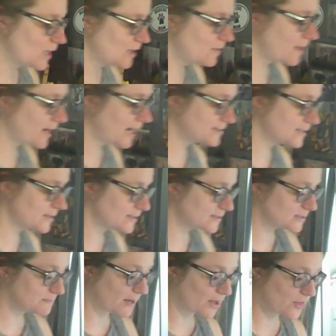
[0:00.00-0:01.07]
Like I said, this
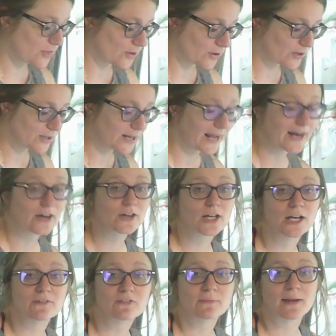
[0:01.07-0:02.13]
is my third
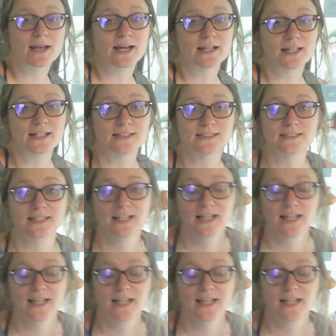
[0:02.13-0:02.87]
haircut for my onions.